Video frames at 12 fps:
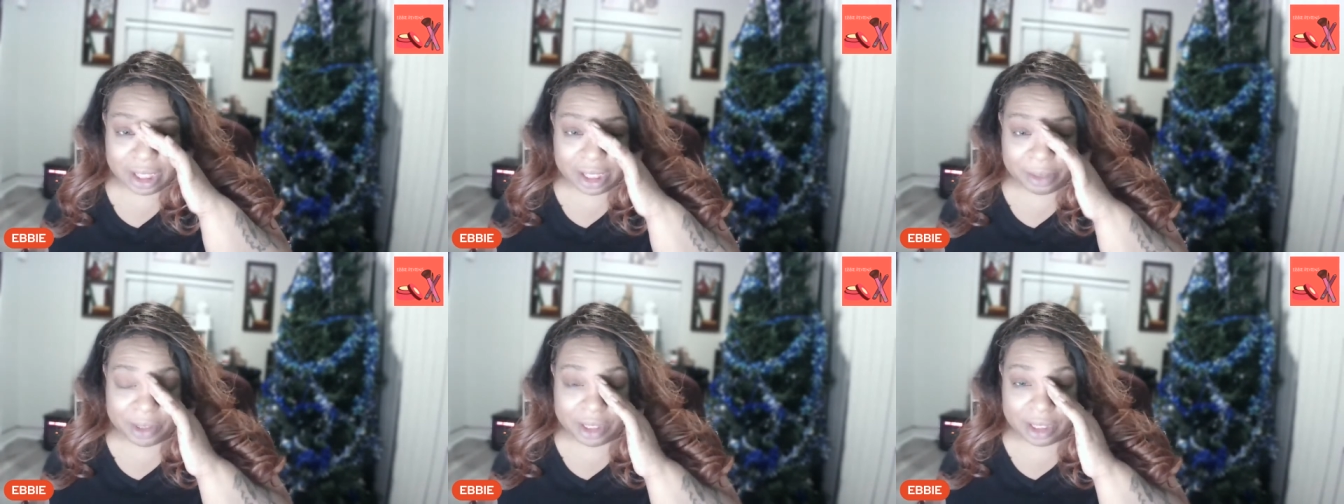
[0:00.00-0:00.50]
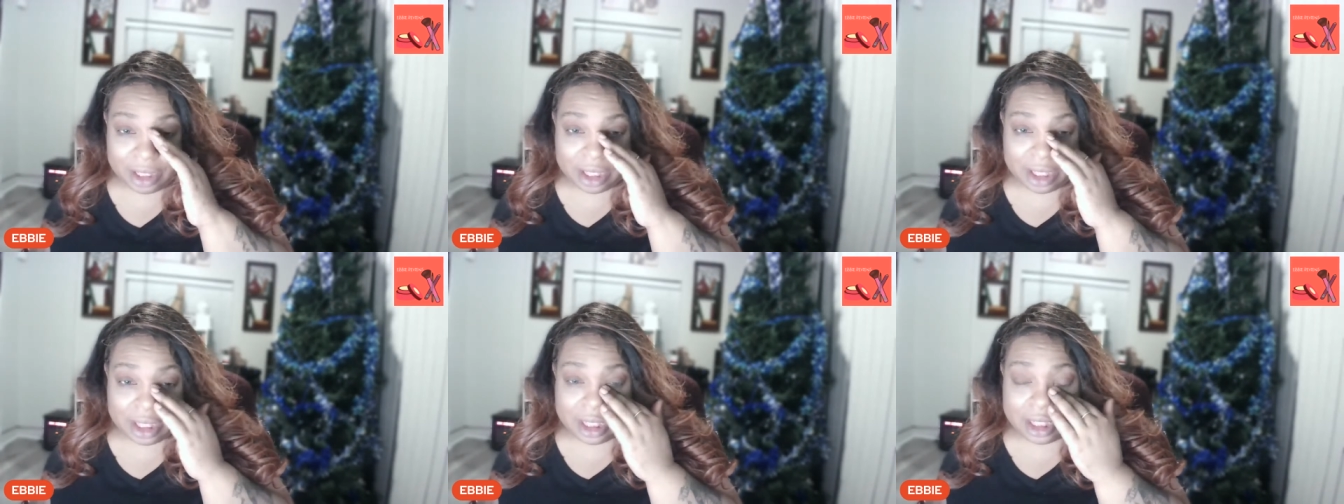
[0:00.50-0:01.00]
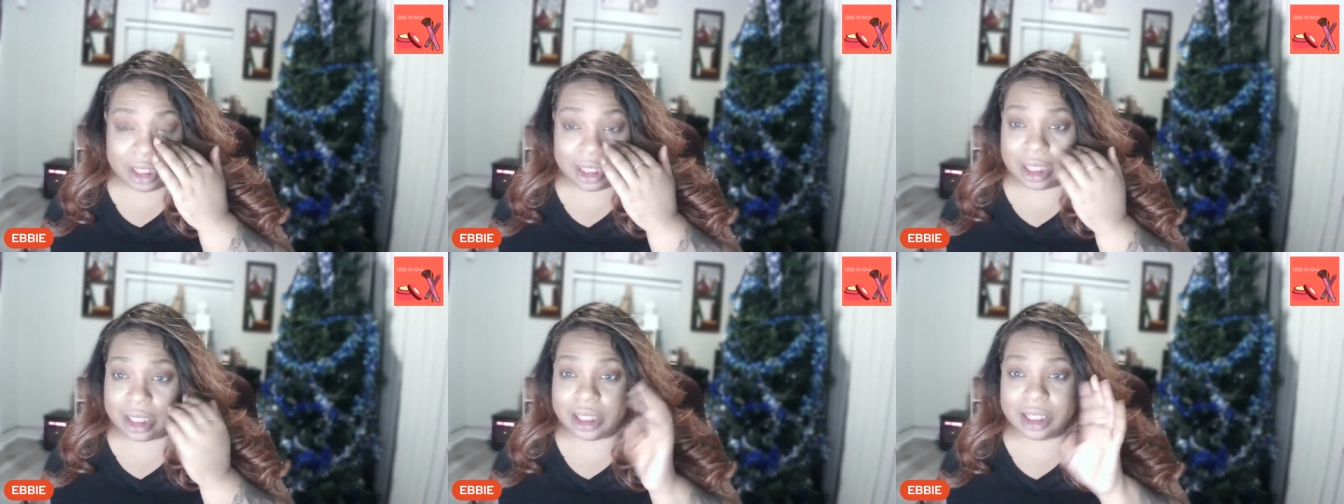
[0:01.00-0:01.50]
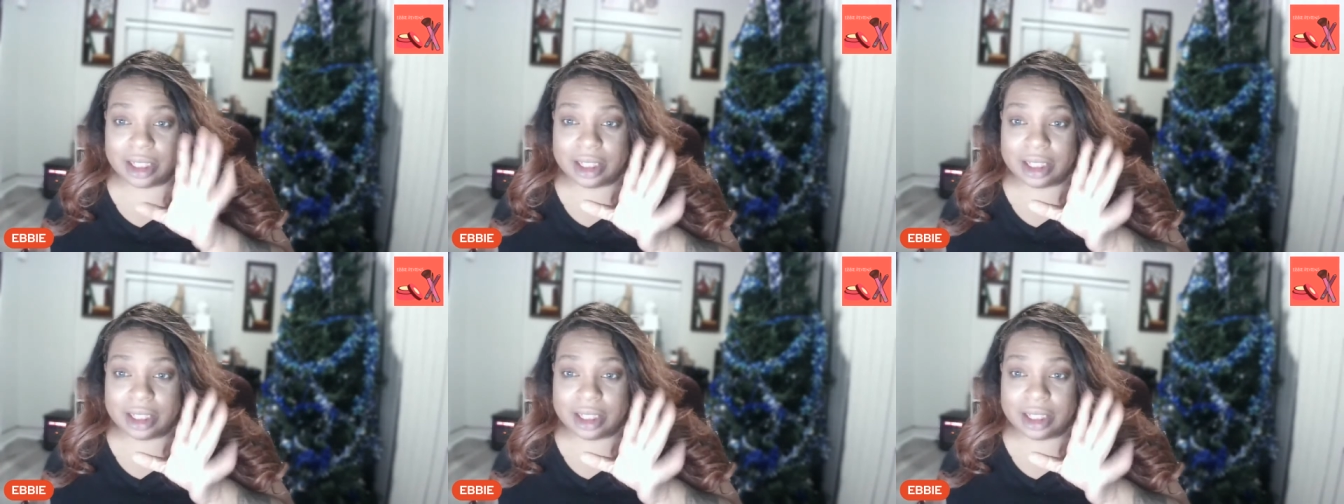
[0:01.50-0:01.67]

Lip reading: up since 6